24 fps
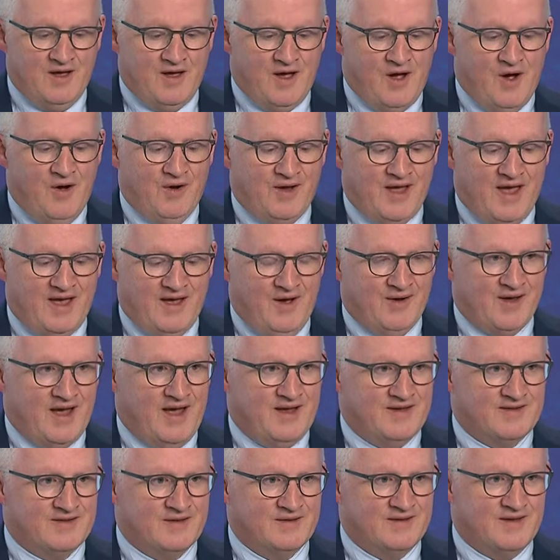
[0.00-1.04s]

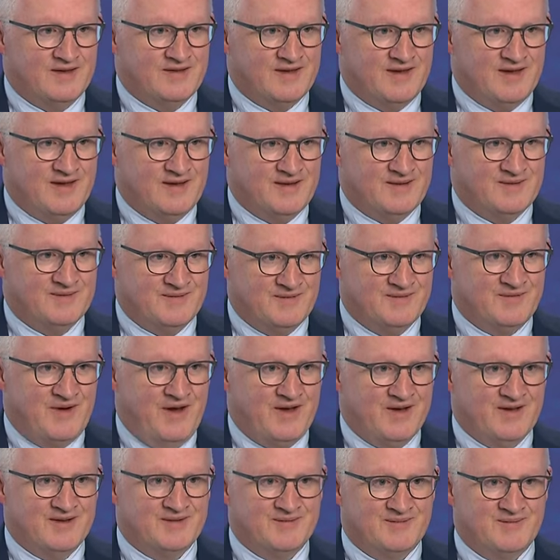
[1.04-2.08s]
Okay, so there's a, very
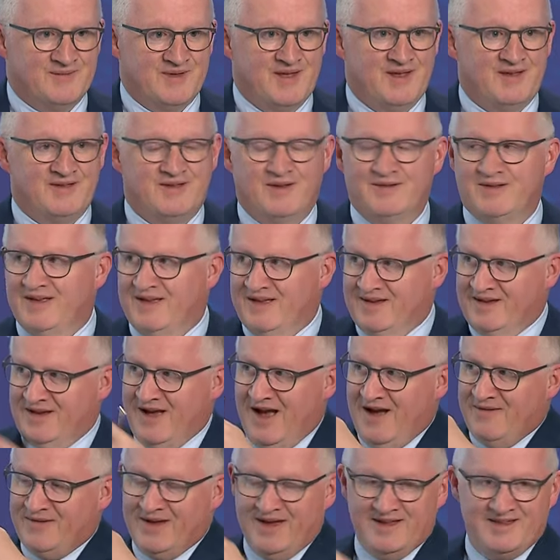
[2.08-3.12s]
good. So the
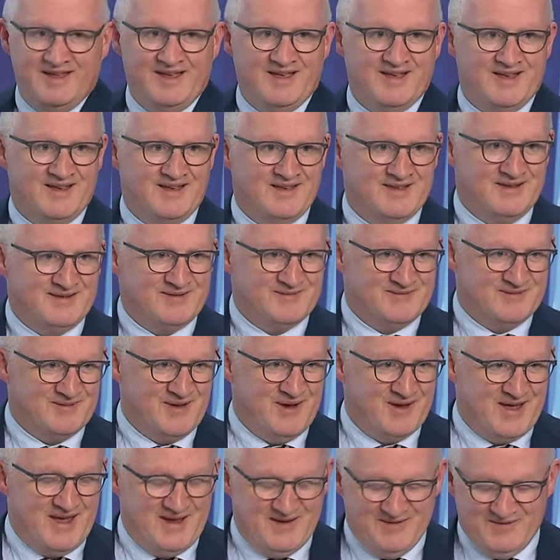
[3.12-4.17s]
coffee, I think, is it?
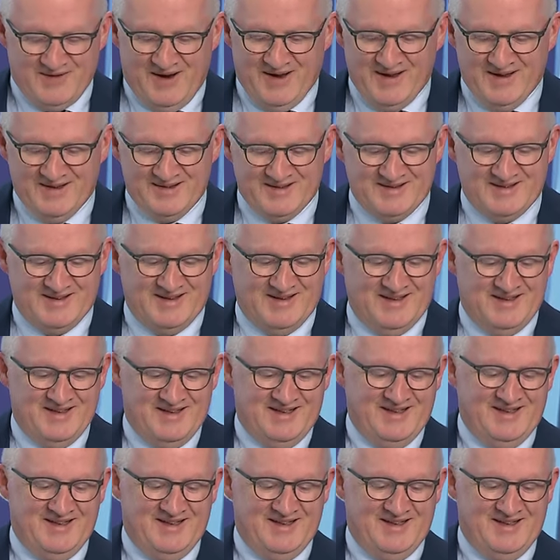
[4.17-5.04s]
Okay, very good.